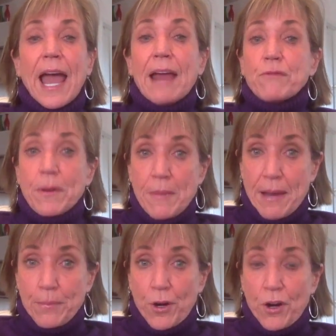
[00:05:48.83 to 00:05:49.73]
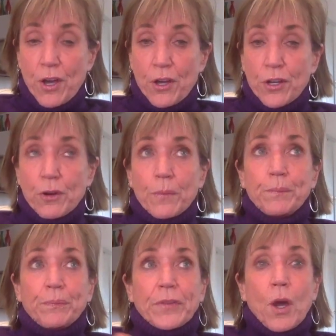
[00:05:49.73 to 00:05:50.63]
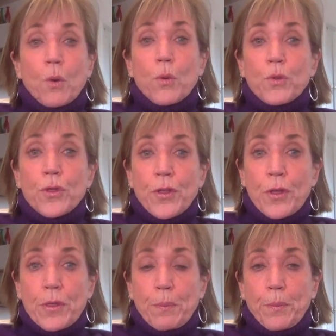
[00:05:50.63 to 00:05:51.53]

And remember, the